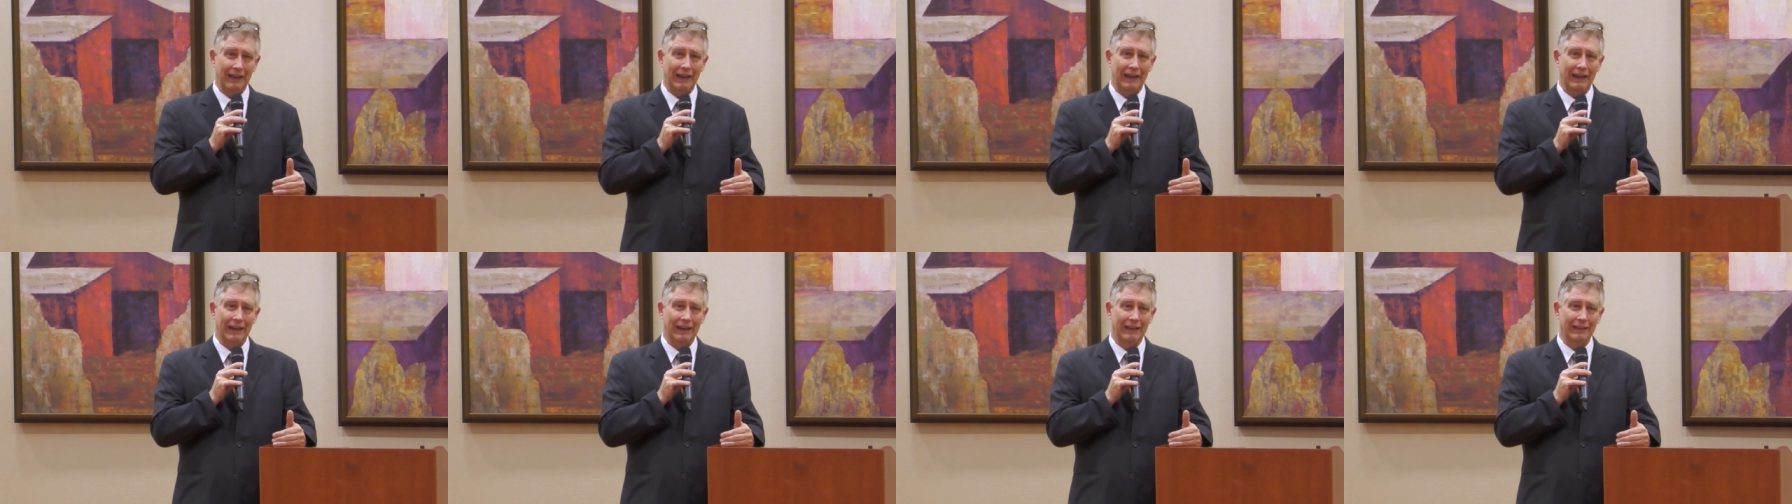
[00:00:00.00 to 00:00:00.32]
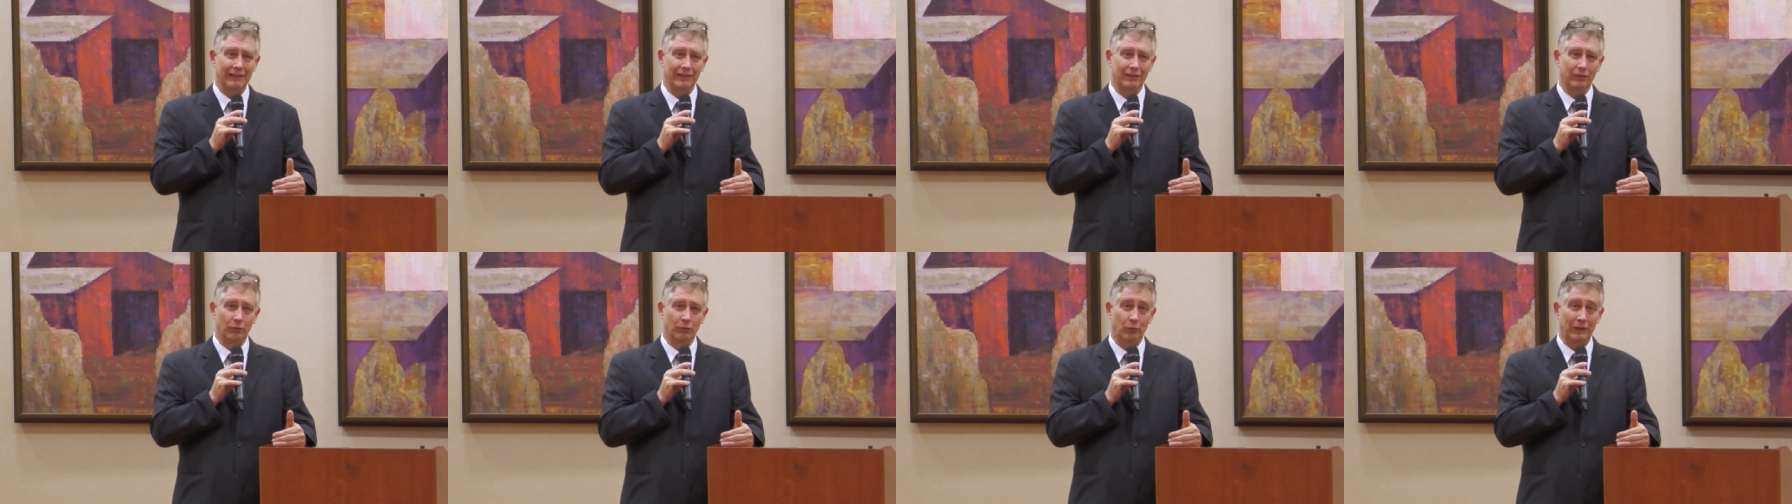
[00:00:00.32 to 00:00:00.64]

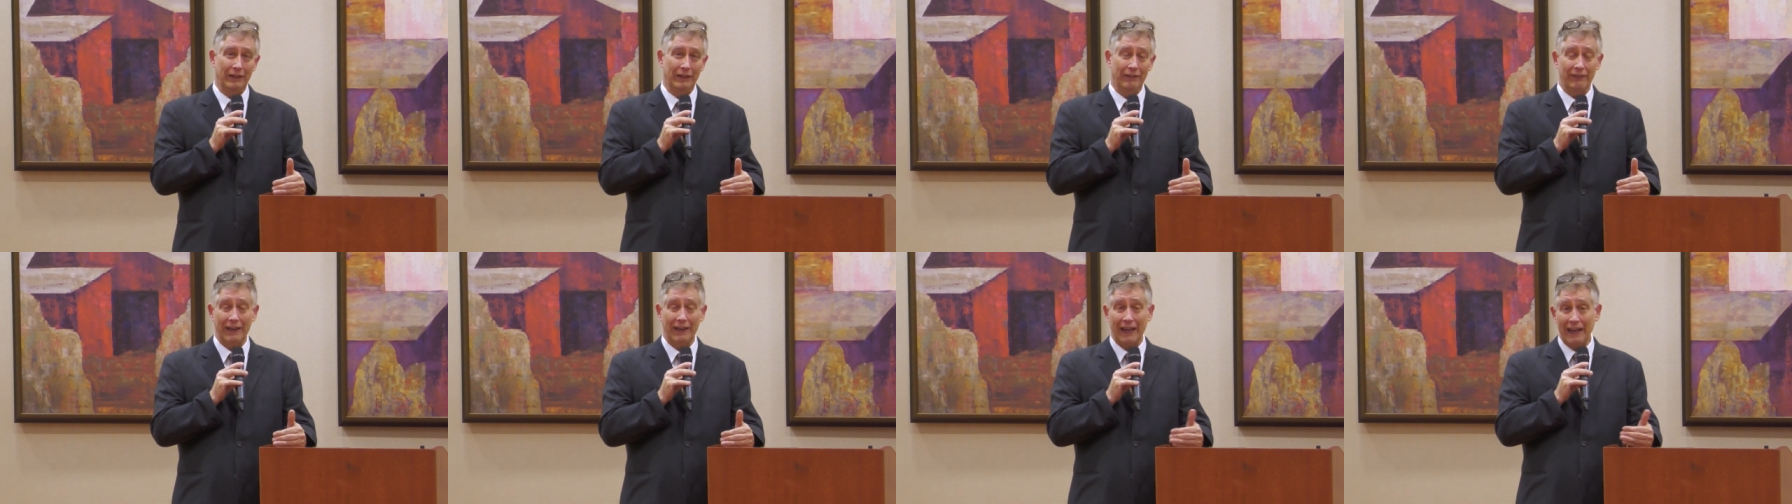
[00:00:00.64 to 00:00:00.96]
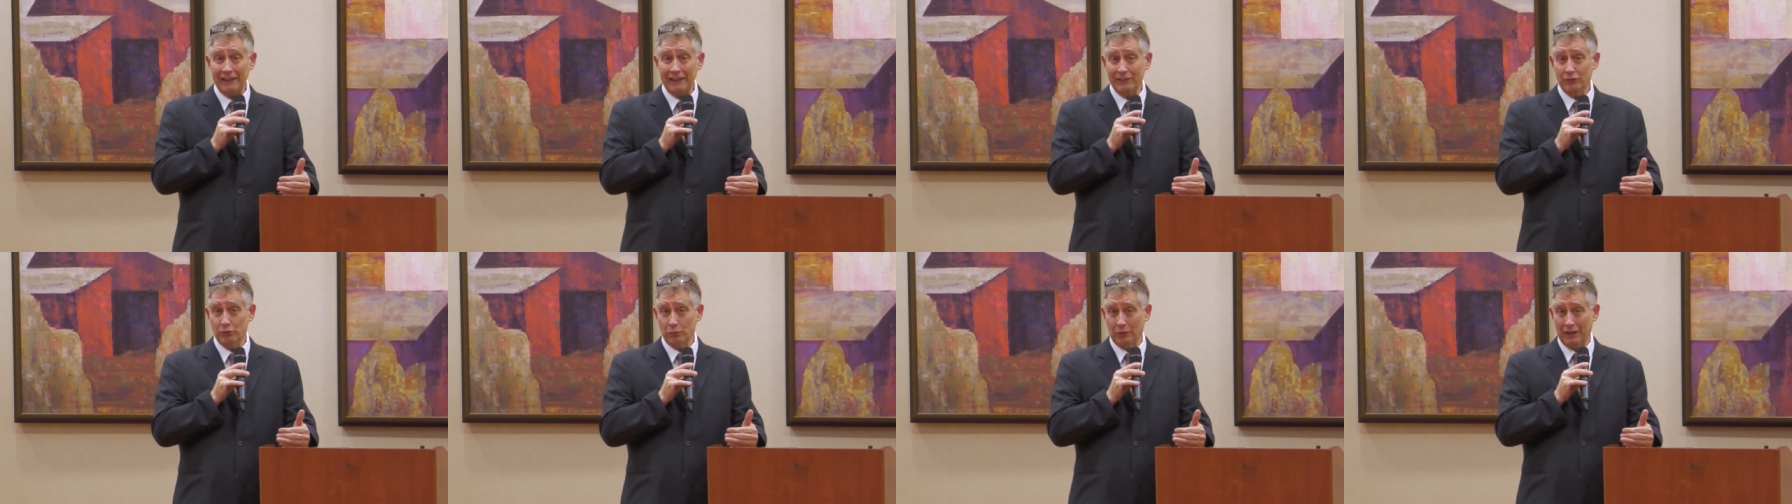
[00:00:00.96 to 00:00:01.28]
And we've
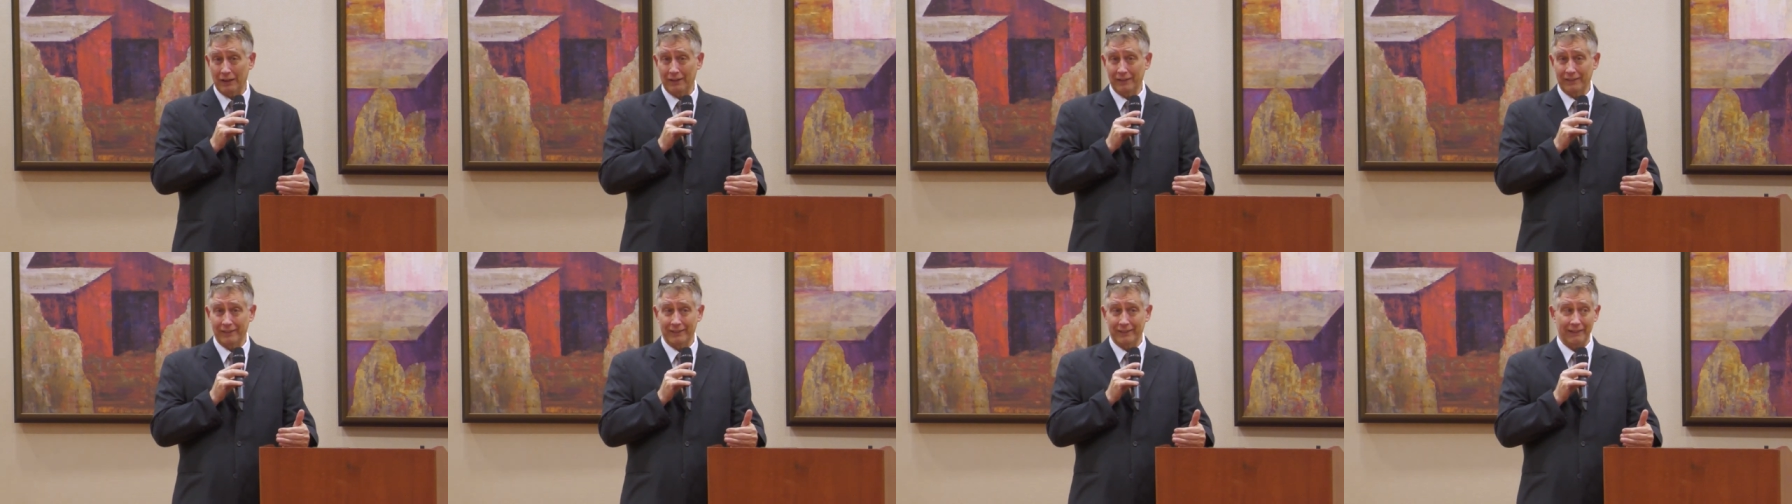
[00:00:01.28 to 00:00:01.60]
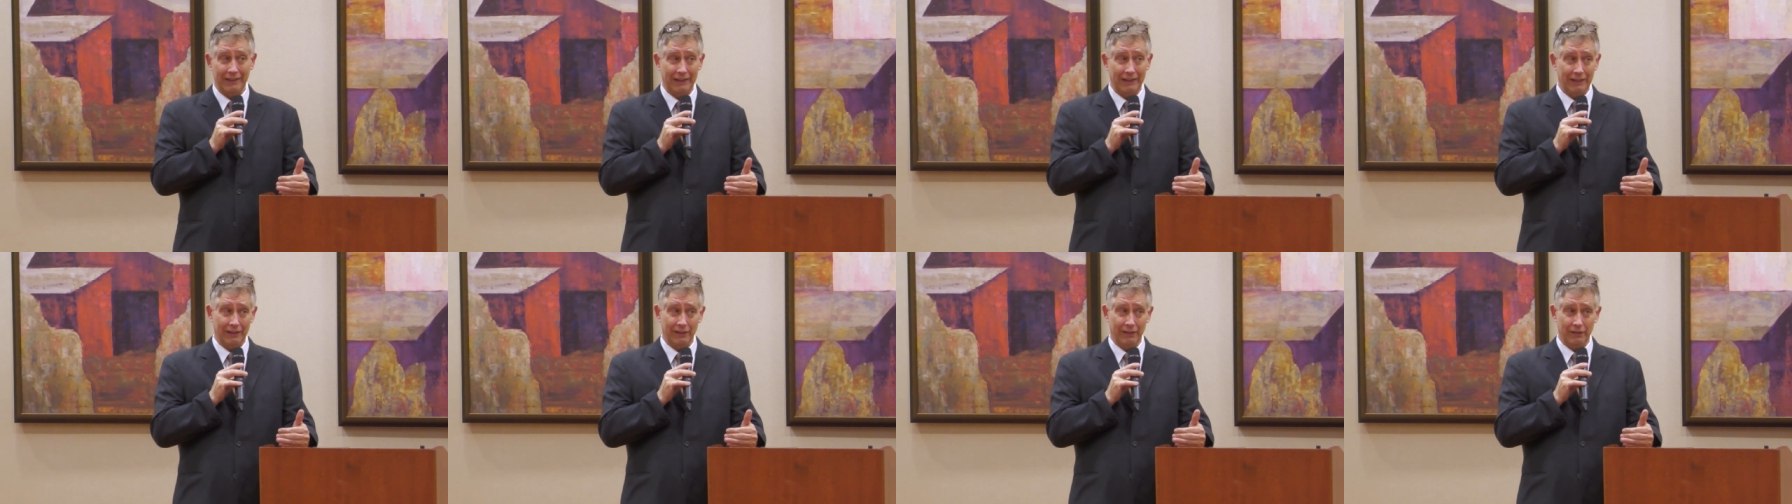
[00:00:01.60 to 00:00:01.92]
had drugs
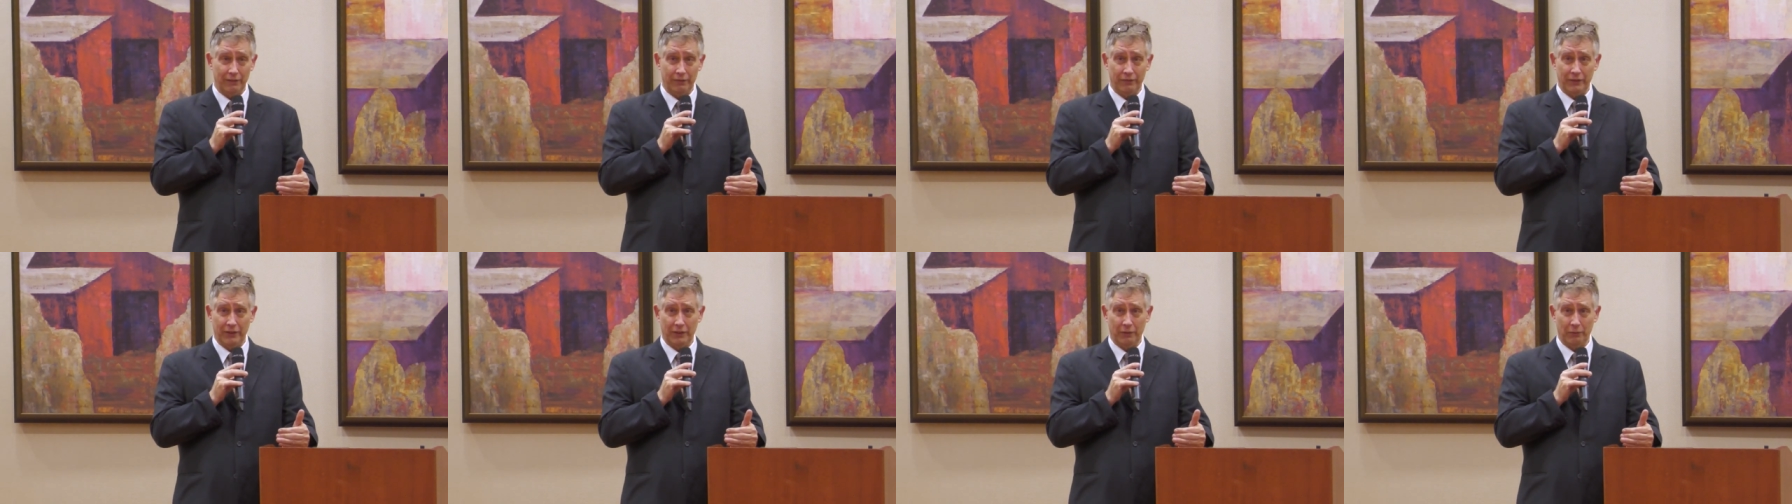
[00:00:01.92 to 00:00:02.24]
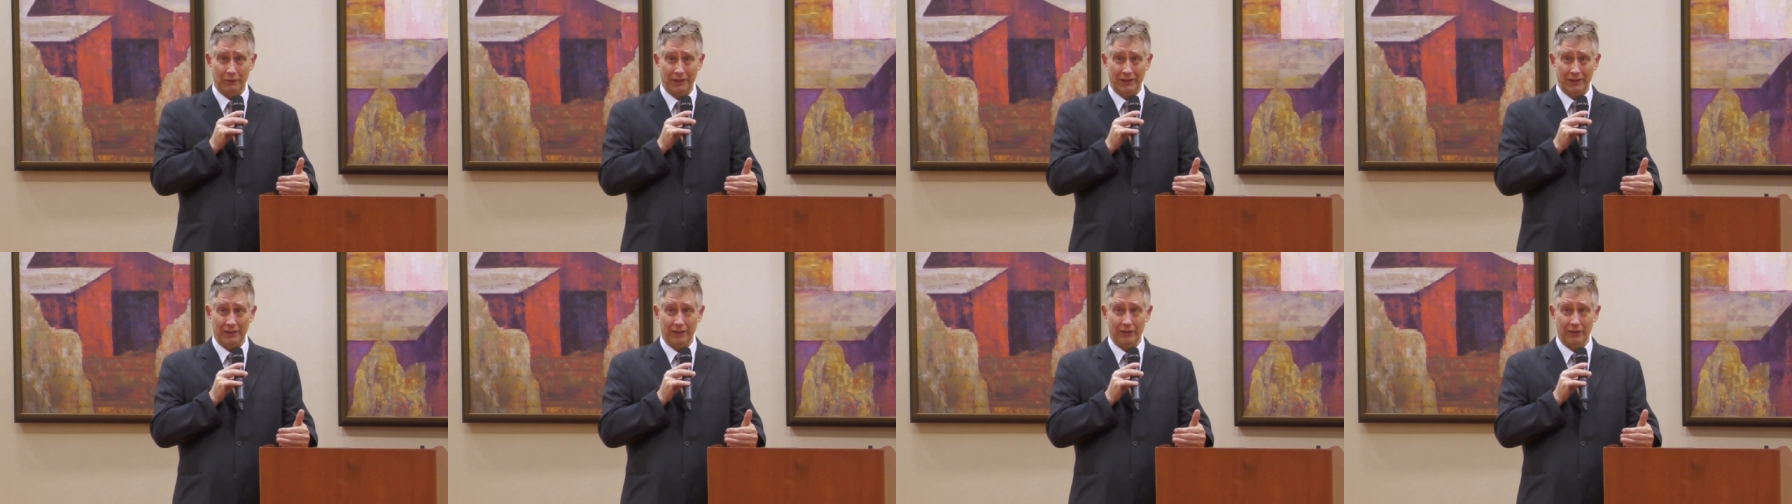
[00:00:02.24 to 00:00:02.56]
that interfere
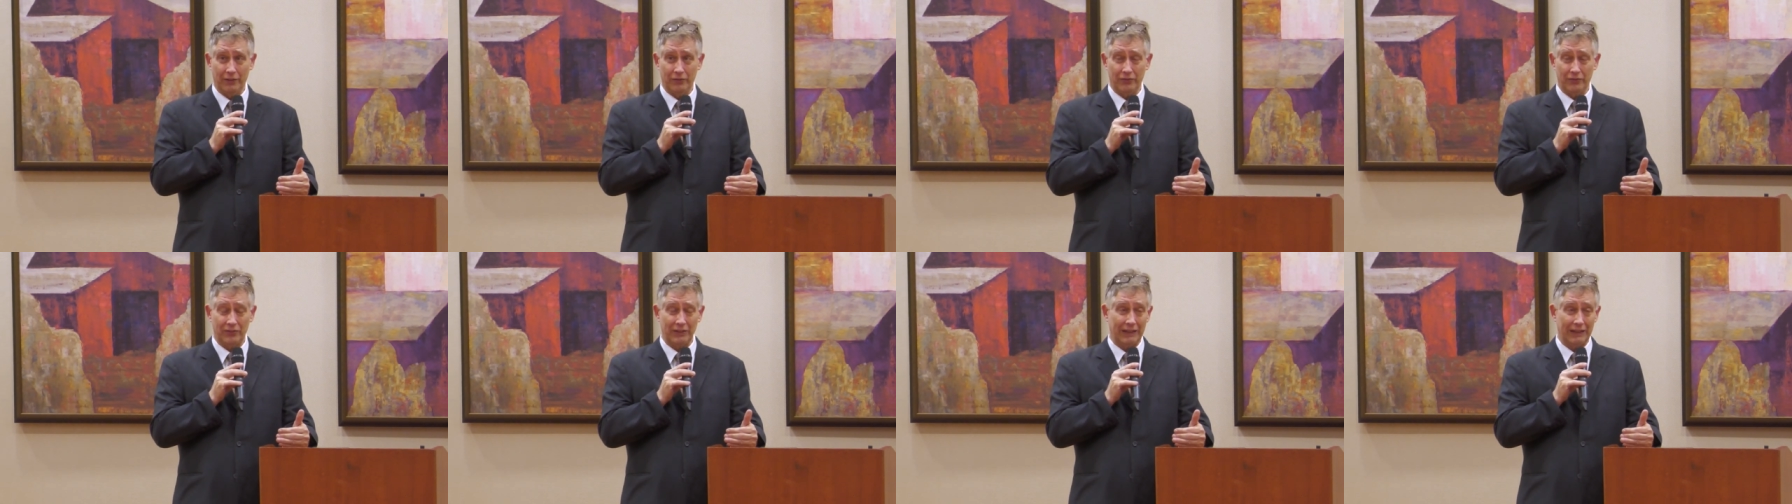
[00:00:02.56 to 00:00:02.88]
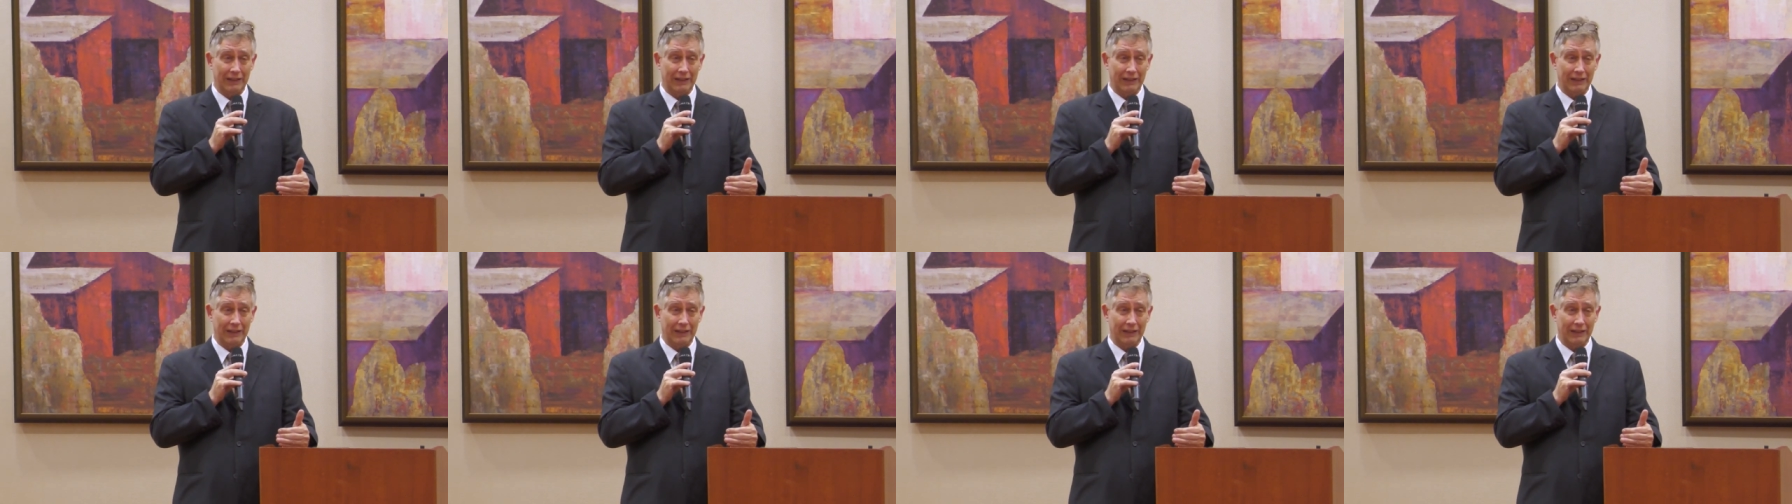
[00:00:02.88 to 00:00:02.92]
with those.